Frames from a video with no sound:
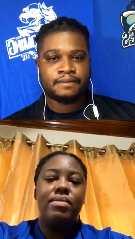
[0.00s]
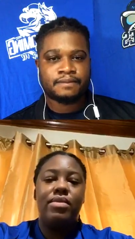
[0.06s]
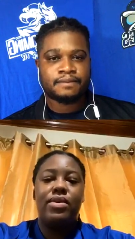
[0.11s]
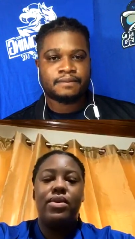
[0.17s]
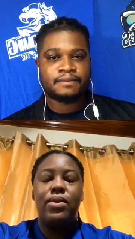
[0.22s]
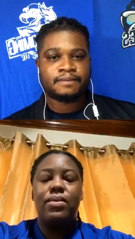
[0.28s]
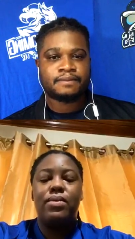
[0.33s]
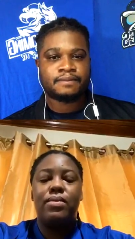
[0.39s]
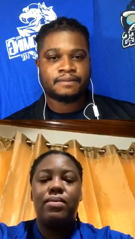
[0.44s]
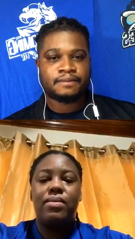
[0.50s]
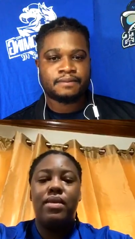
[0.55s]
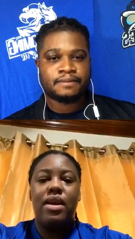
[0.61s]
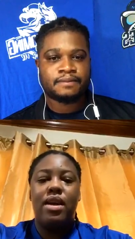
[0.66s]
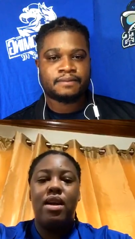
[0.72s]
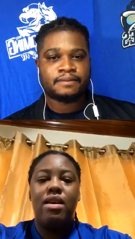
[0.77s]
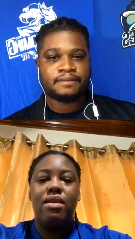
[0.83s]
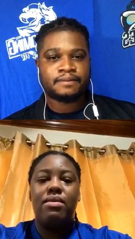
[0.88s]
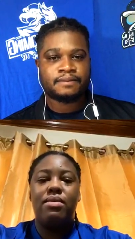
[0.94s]
Speaker 1: So
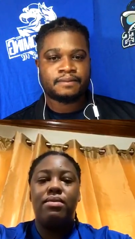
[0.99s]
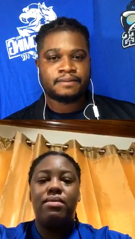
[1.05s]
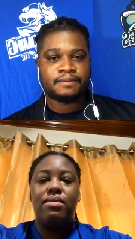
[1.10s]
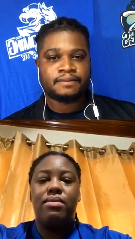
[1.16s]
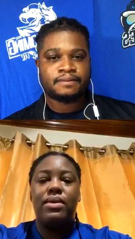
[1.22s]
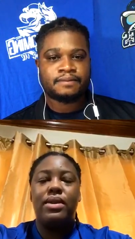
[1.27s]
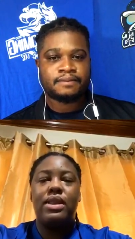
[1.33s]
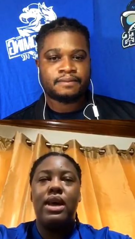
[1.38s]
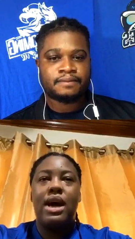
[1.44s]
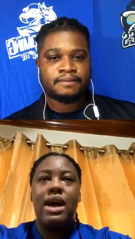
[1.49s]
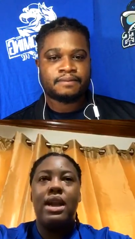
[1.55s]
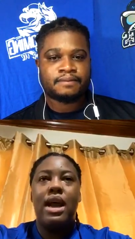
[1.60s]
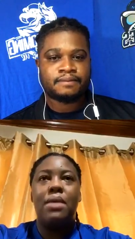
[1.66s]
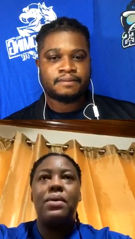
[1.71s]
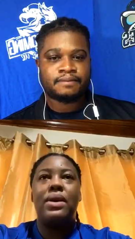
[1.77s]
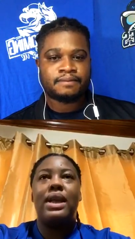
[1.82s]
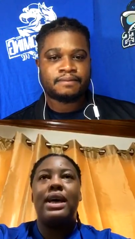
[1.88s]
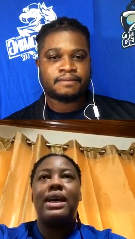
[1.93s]
yeah, with that, I
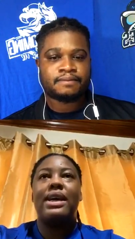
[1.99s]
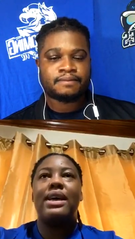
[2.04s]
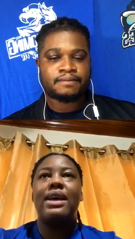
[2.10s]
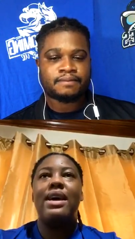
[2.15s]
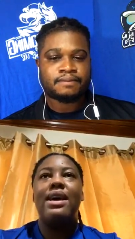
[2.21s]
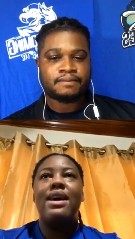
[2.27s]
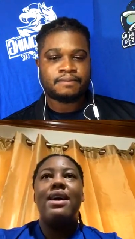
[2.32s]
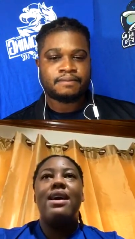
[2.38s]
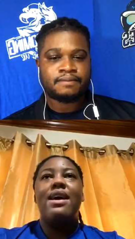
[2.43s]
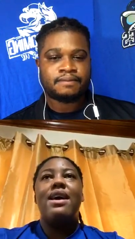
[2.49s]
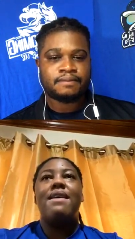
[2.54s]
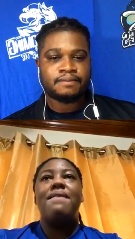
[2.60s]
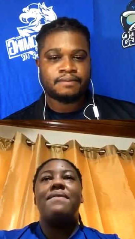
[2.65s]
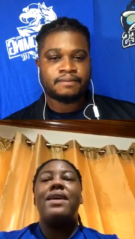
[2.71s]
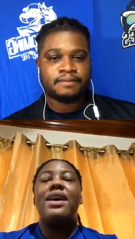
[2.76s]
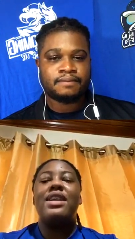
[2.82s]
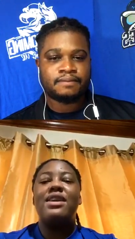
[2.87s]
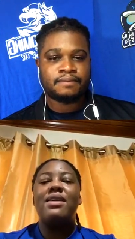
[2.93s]
would like if
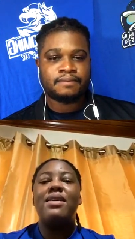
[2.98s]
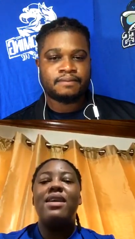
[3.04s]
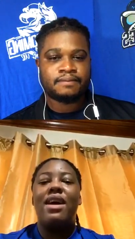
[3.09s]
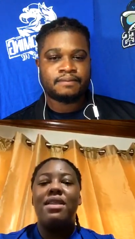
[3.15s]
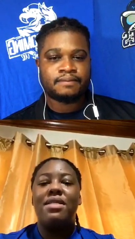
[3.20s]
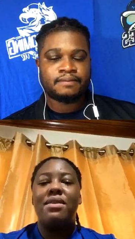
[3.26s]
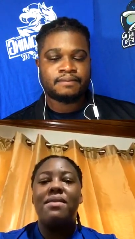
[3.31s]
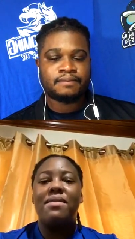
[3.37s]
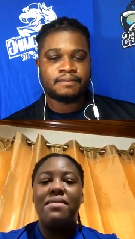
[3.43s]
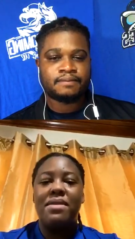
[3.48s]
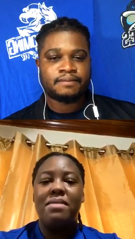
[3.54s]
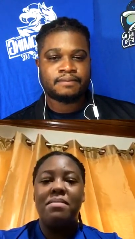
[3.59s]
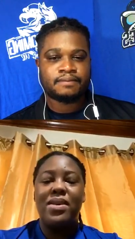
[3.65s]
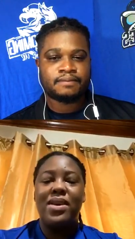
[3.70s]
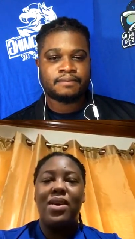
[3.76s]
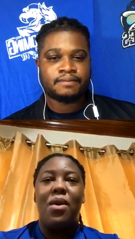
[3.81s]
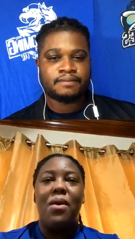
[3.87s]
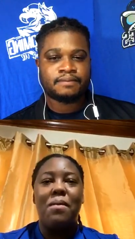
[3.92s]
any other
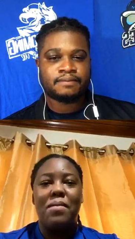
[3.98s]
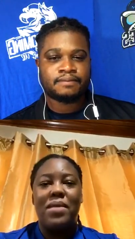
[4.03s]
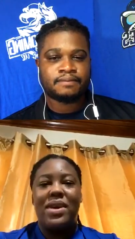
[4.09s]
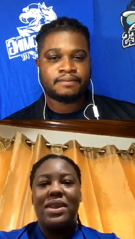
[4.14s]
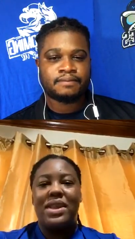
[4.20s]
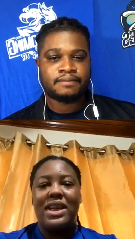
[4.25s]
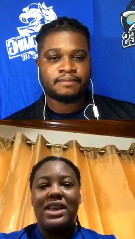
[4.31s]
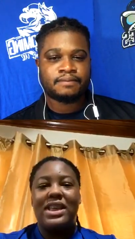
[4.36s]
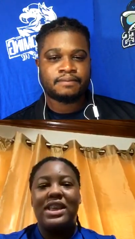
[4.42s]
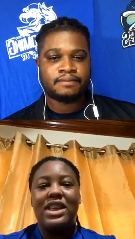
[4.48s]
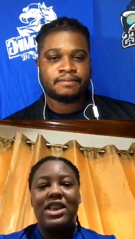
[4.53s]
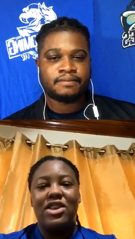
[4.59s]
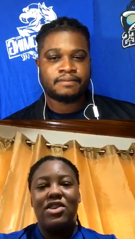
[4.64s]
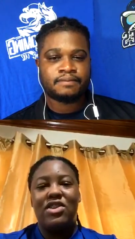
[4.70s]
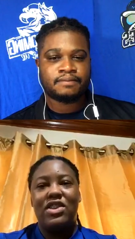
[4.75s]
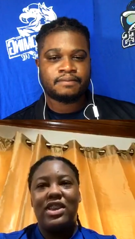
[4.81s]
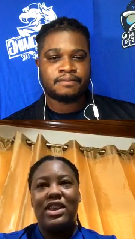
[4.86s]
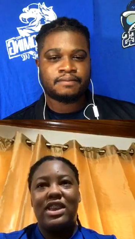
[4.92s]
female or male that is
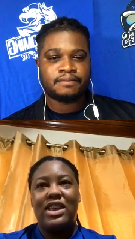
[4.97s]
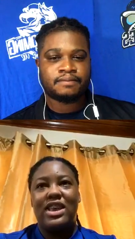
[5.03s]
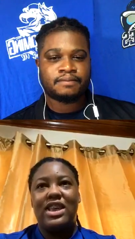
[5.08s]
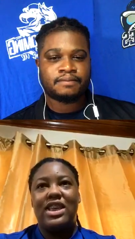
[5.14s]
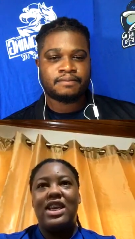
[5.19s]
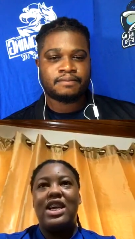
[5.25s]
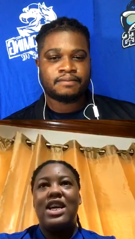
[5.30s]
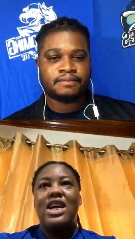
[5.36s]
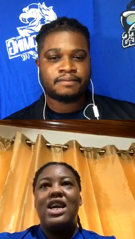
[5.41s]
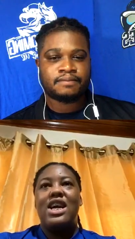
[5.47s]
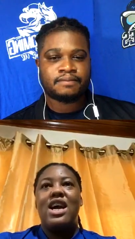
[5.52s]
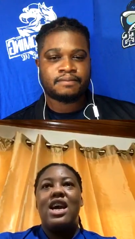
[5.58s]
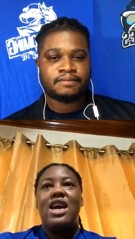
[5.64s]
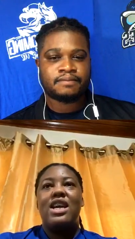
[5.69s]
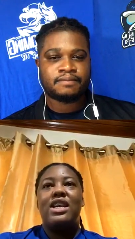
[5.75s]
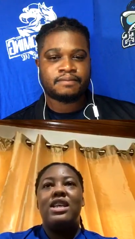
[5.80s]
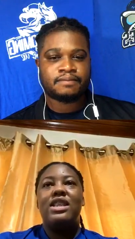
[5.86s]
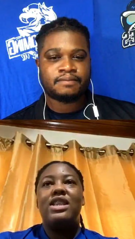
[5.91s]
interested
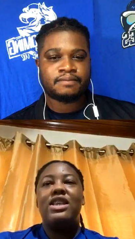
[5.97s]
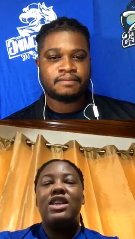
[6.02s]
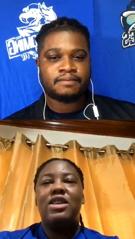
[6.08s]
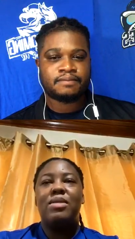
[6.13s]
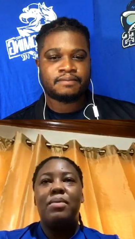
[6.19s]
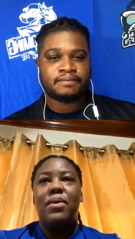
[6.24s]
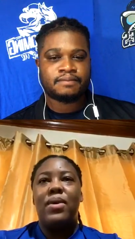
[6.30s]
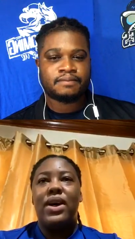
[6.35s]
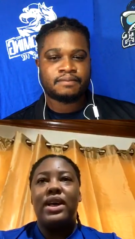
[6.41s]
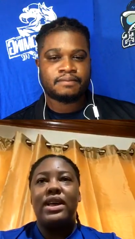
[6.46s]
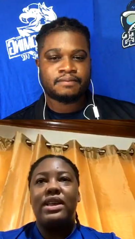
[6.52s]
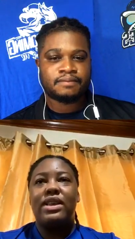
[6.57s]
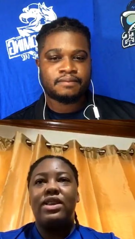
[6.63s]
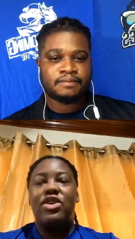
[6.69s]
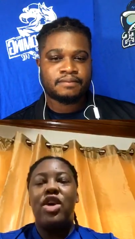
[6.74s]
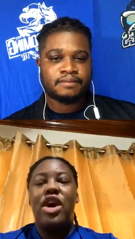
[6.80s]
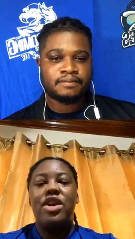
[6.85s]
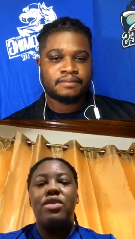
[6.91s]
in the squad,
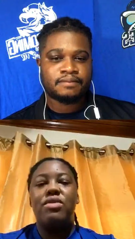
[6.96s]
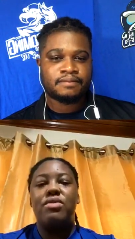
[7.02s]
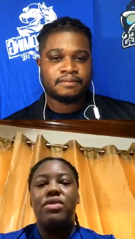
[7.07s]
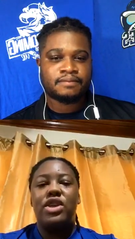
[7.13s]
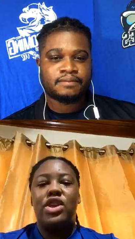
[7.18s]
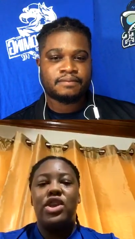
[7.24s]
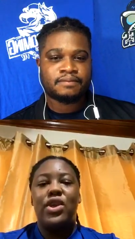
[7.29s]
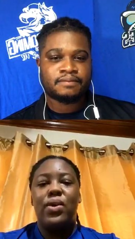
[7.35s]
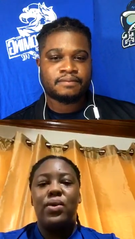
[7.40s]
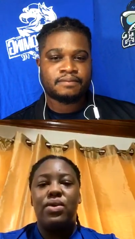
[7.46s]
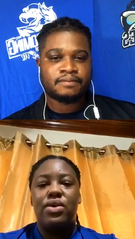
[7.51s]
try to reach out